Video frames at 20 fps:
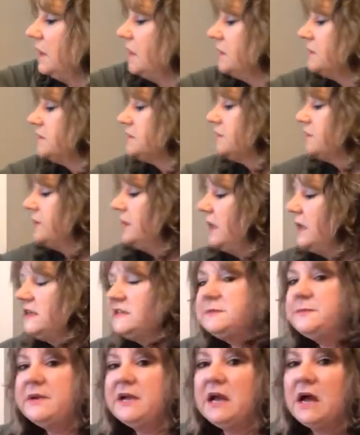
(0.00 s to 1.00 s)
So the
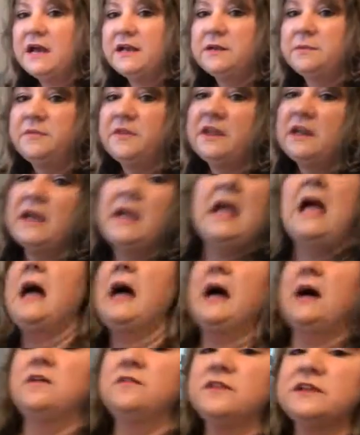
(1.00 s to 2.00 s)
next big item that I
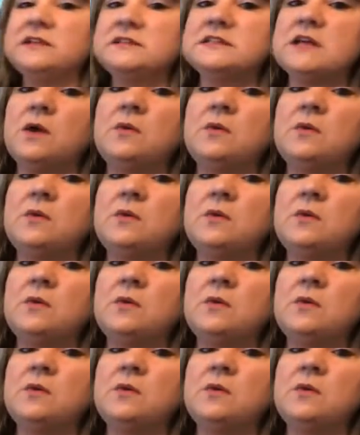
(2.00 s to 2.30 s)
have is,